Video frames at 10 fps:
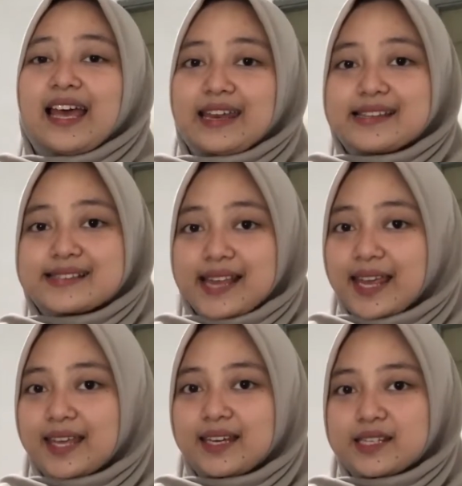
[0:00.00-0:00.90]
and the
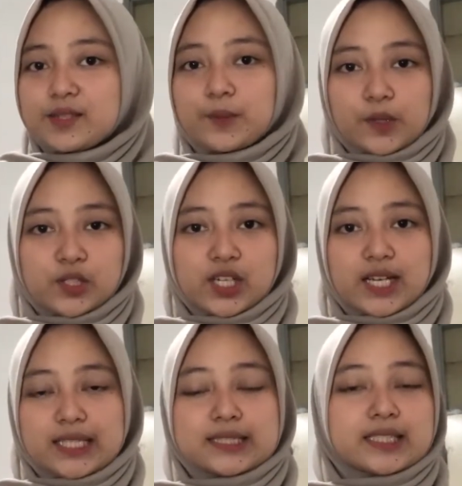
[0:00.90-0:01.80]
second is
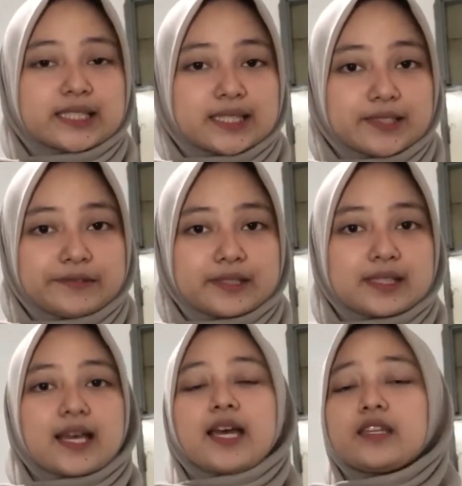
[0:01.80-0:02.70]
project alternatives,
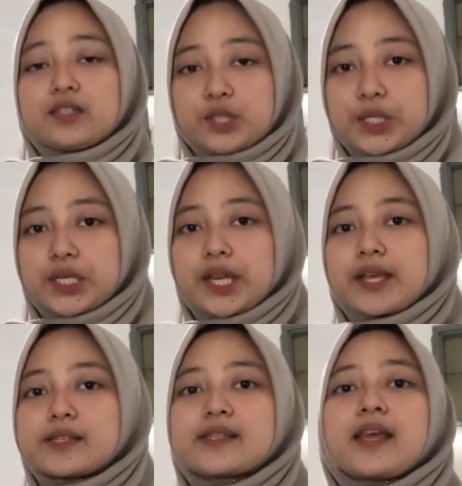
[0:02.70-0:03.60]
and the third
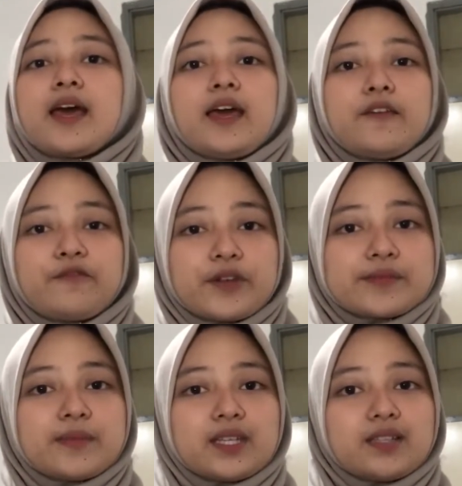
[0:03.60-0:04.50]
is
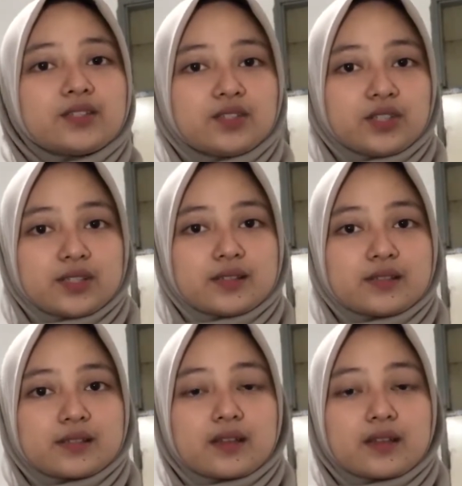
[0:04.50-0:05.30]
investment decisions.